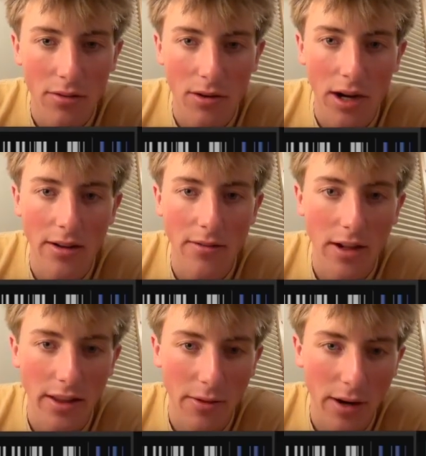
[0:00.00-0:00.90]
right?
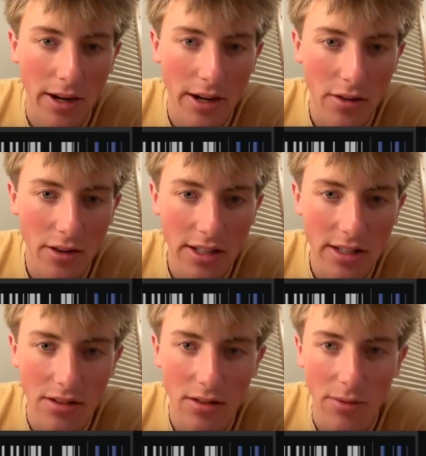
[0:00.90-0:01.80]
And then right here, this
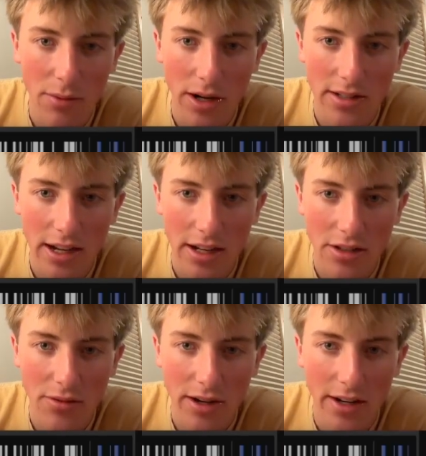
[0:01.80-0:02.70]
is clean price
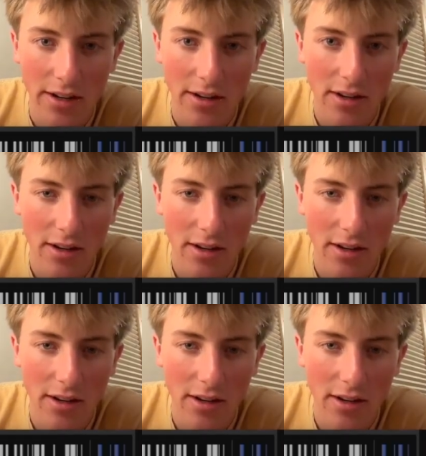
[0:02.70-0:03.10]
action right here.